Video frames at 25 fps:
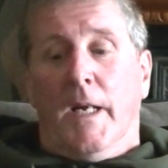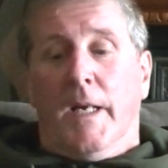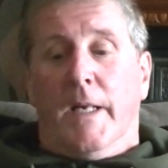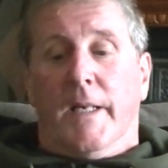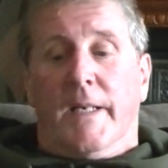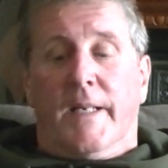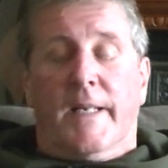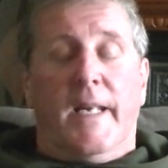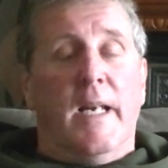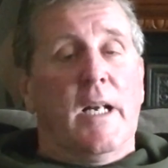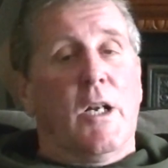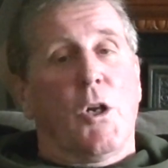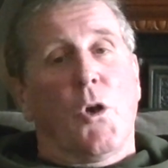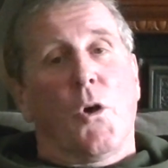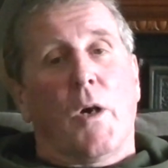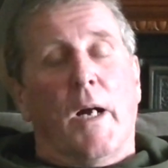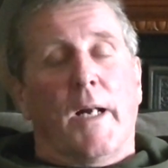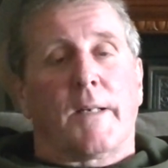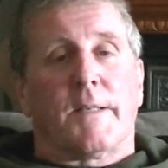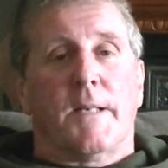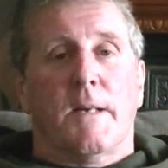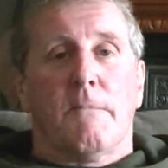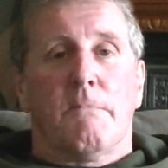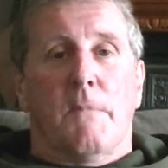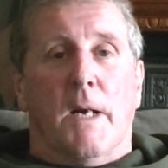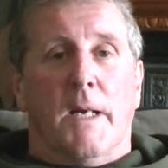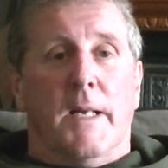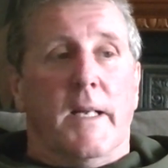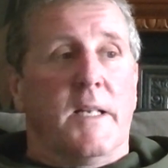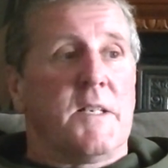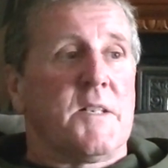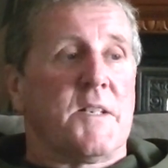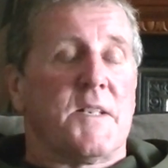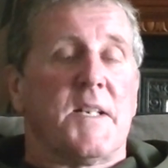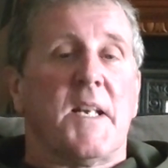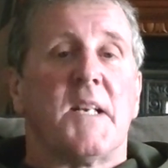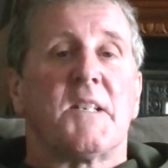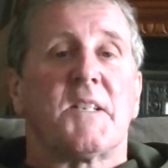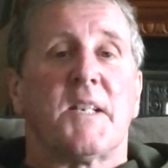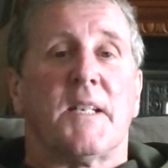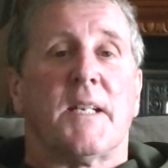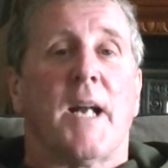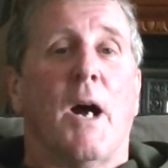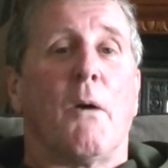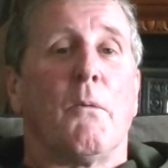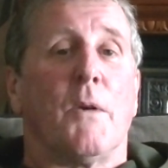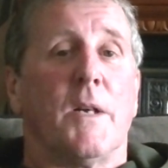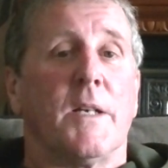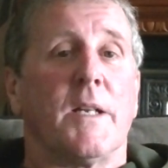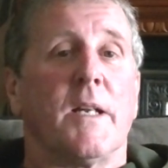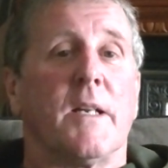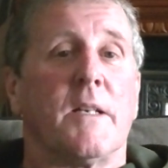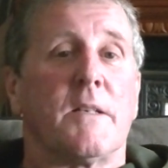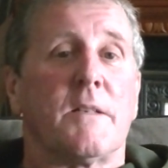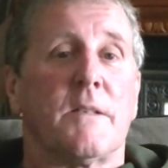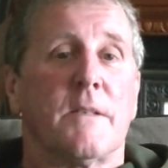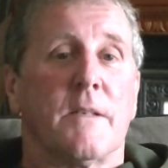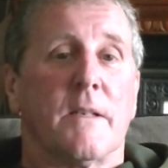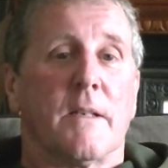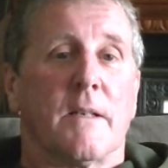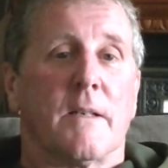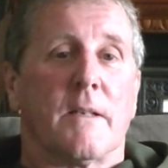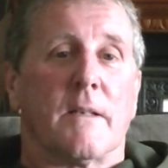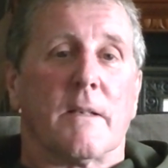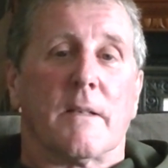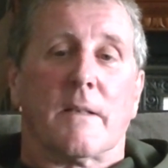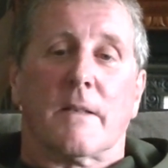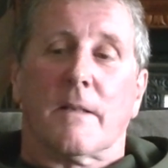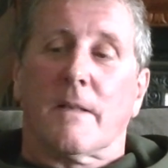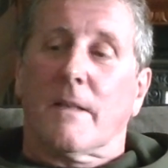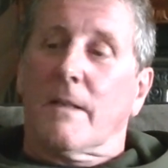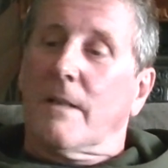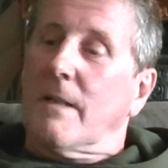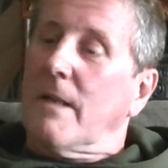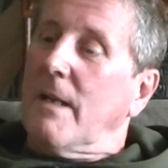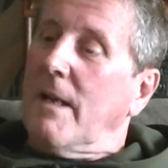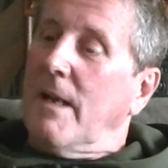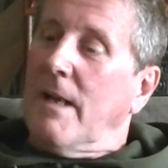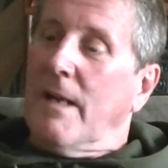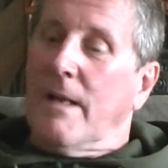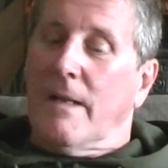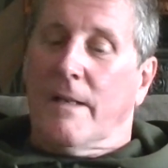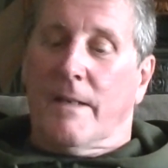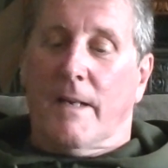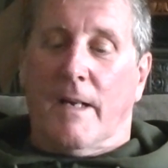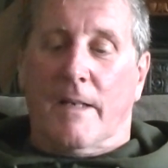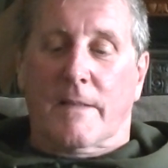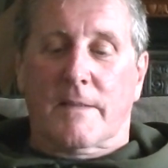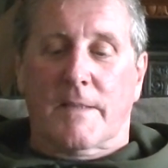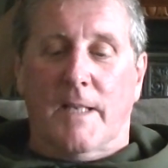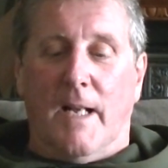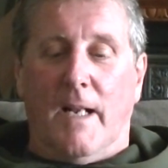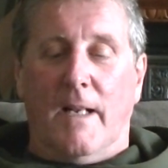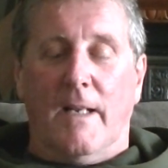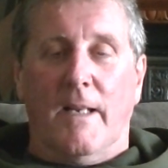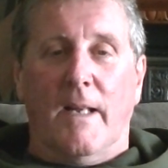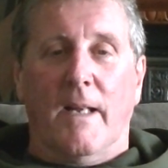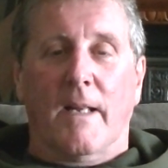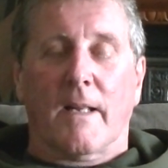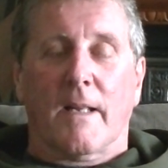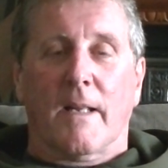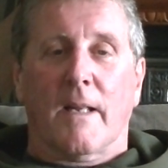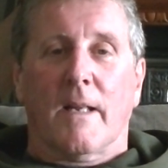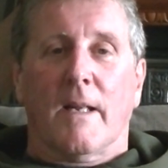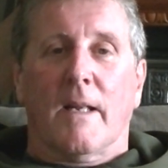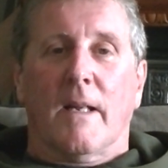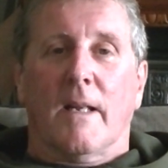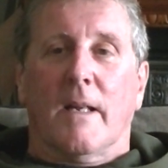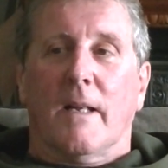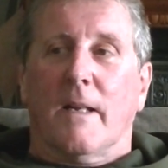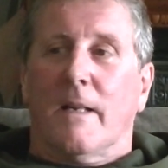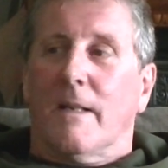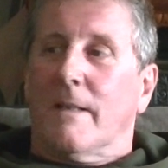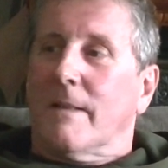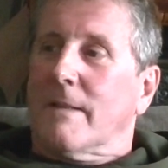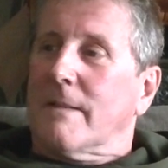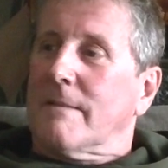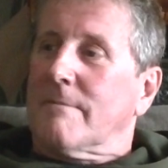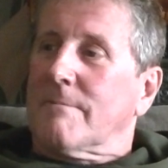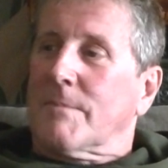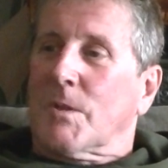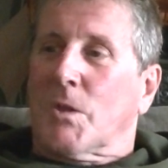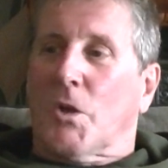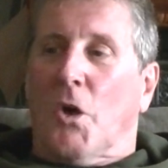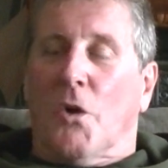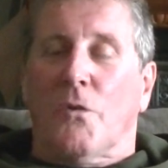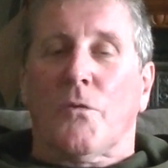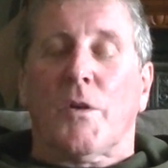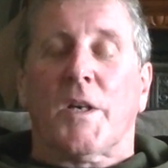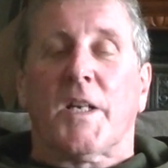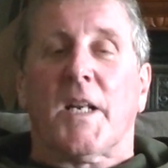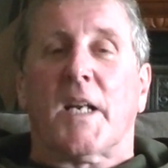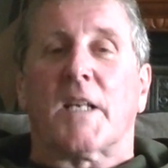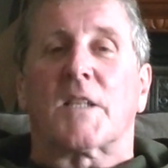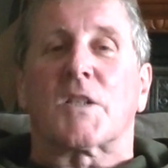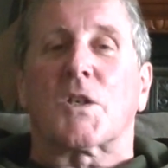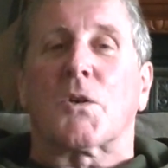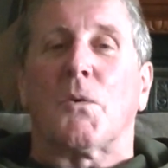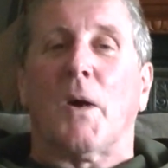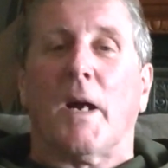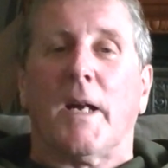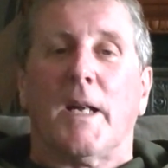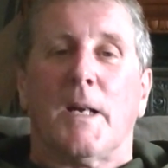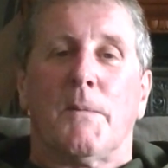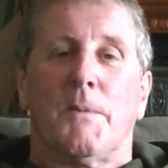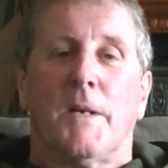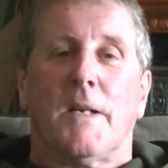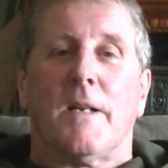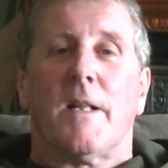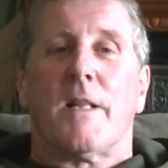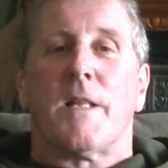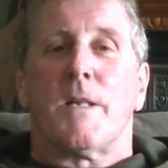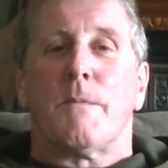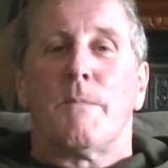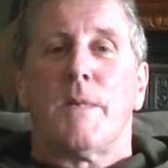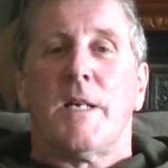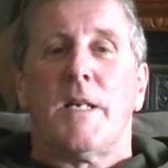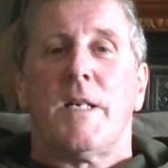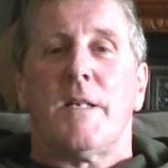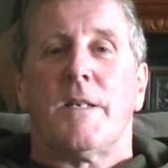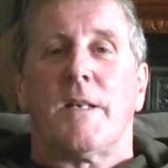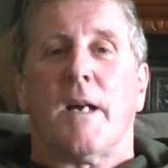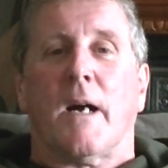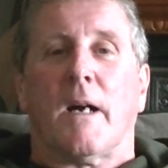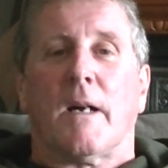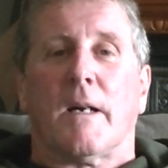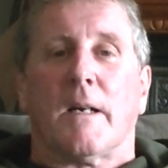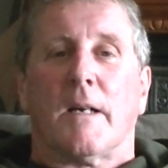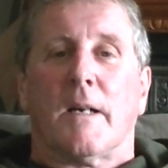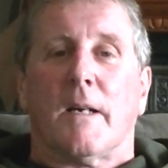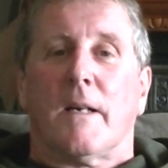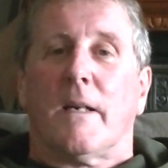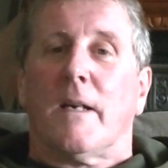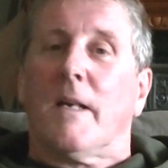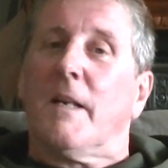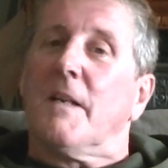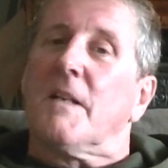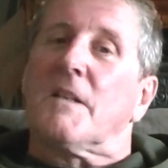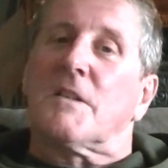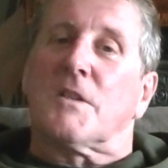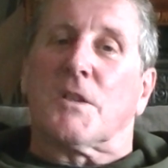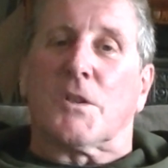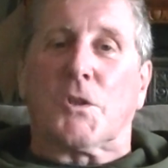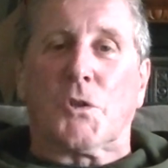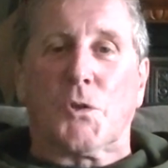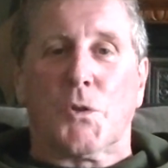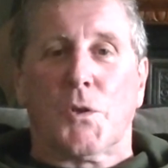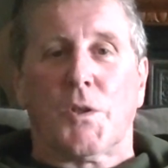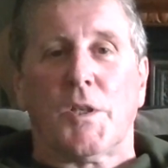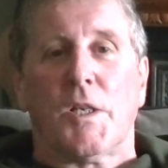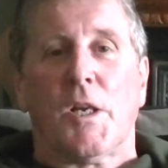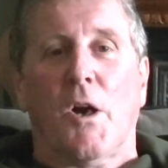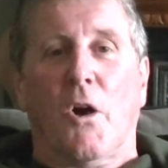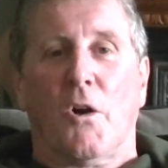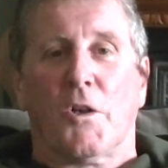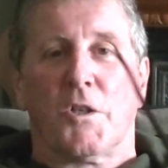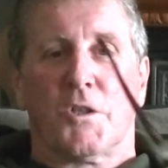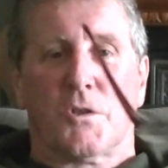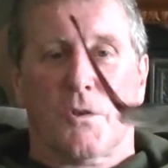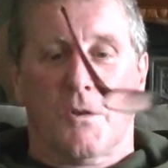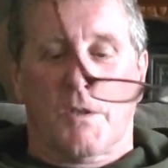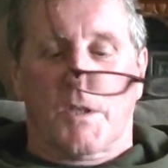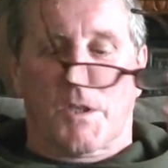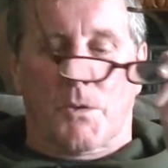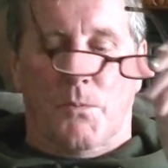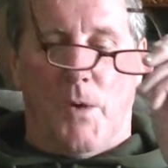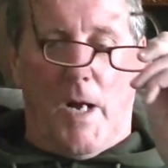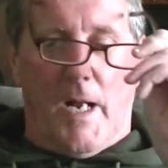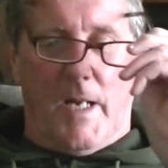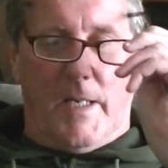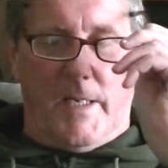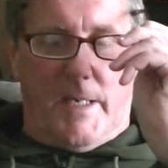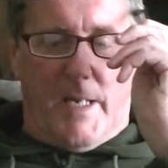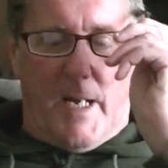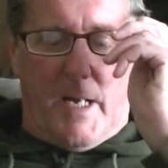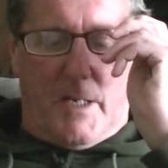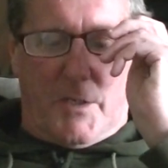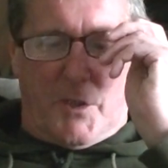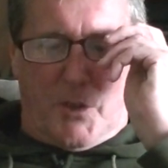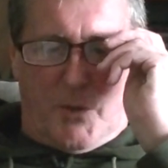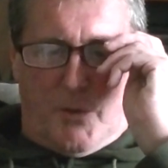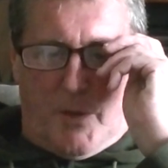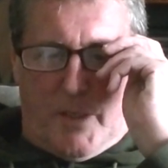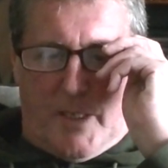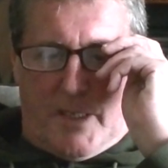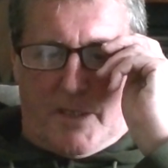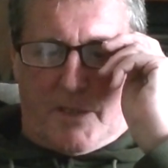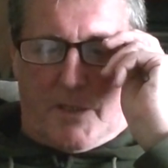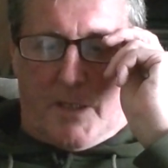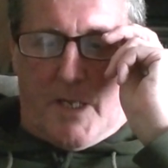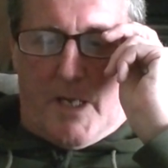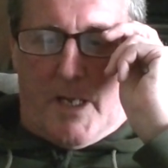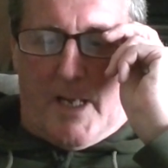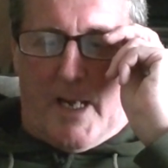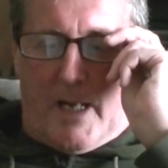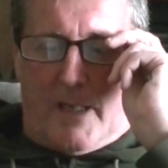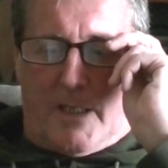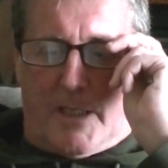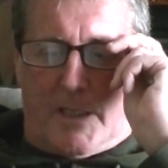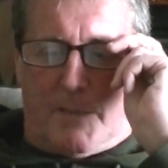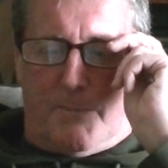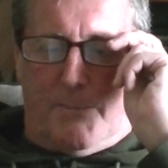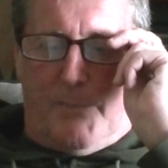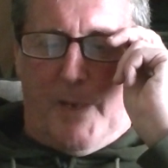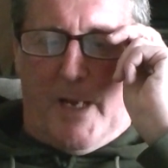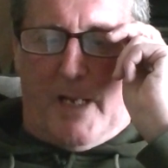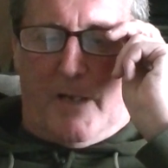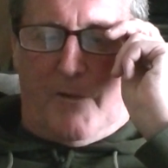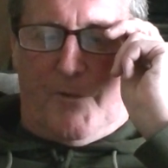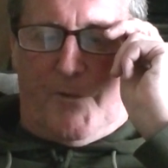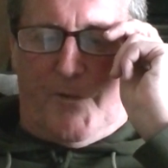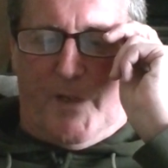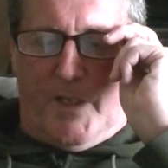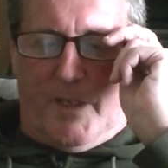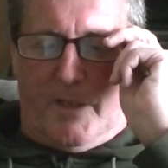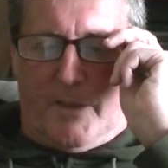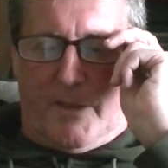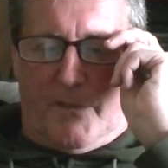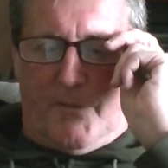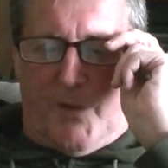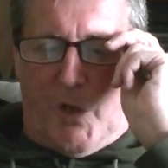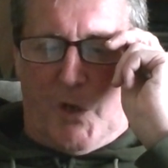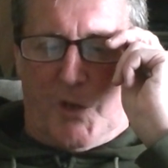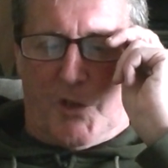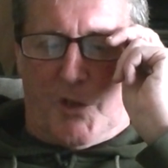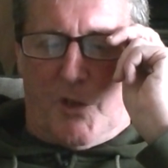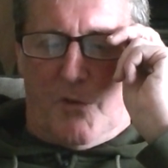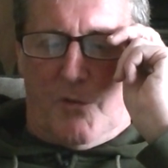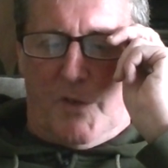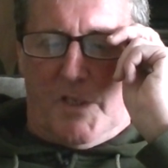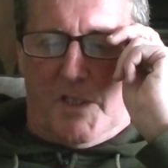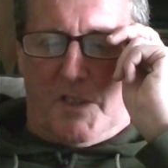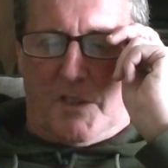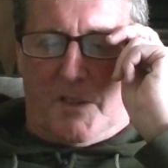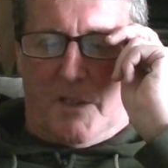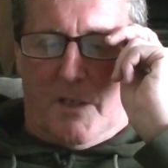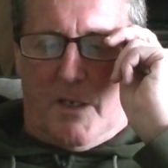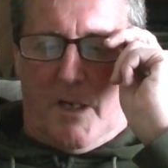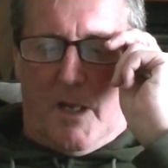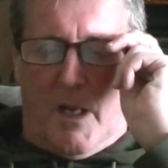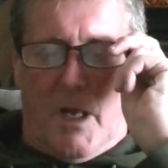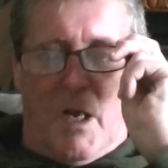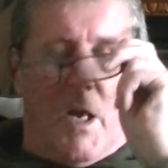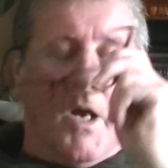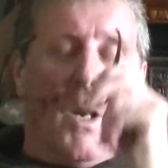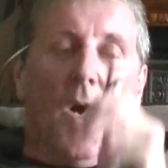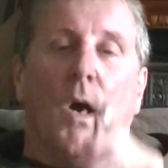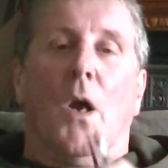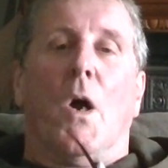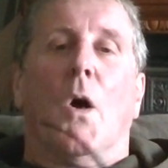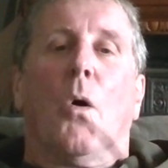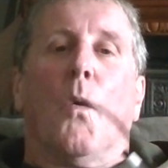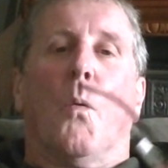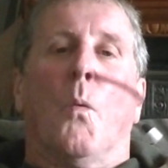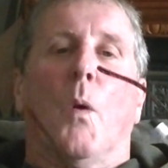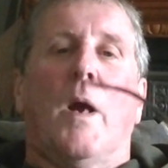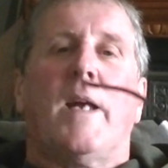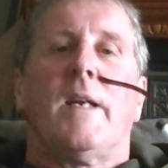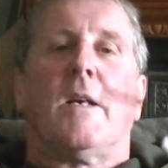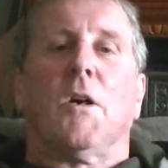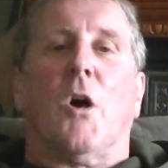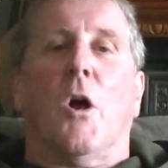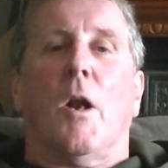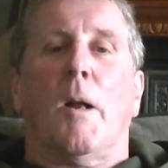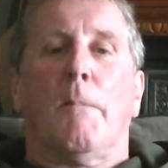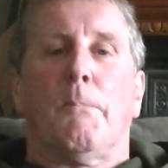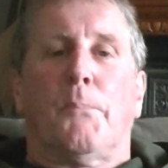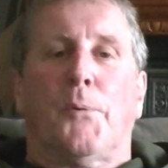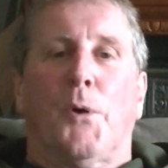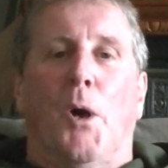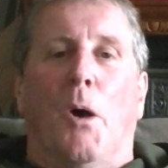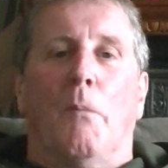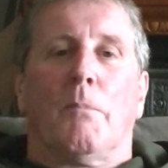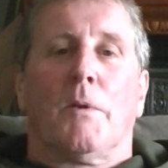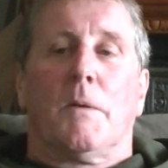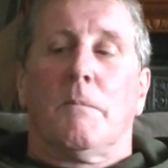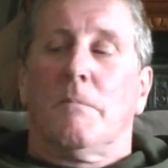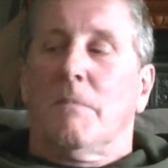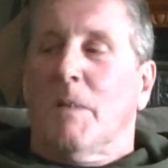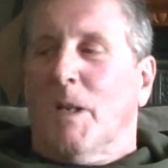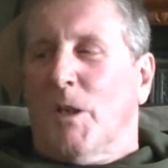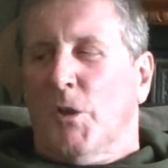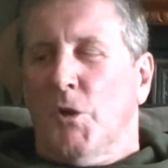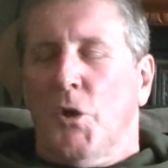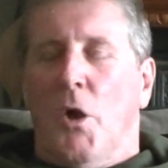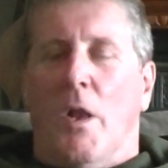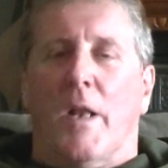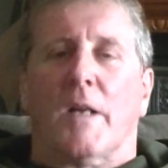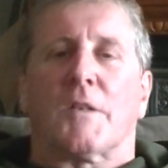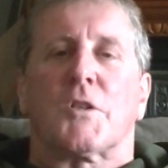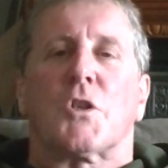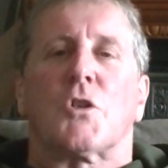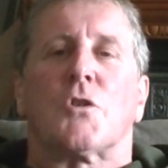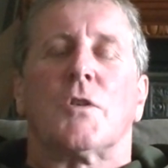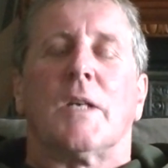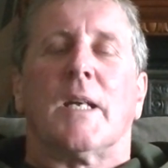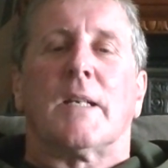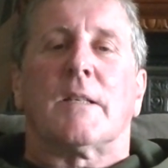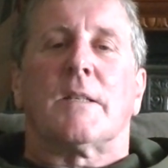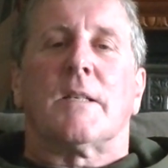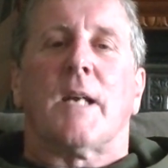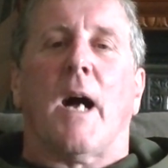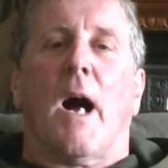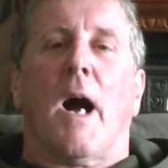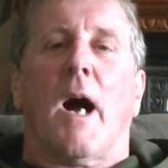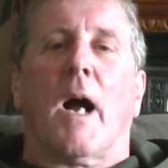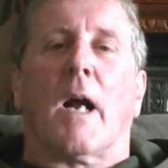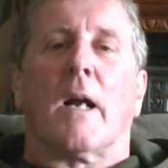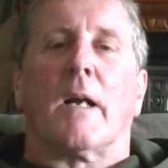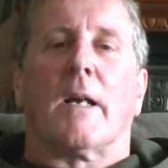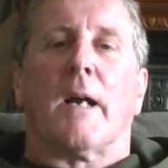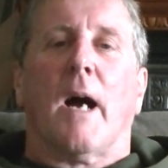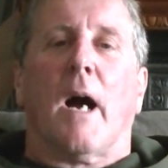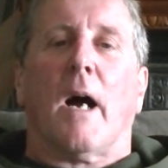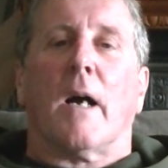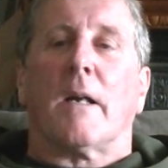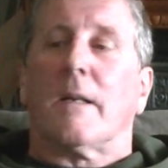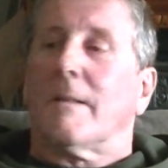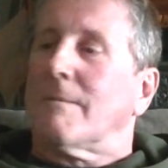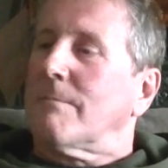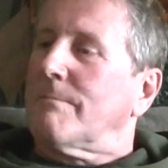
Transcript: Get a look at him, man. He says it how it is. And I tell you, contradicts quite a bit of the media, and it's a truthy hoizut as well, you know. So there's Alex Belfield, voice of reason. We got a problem, not a straight talking guy.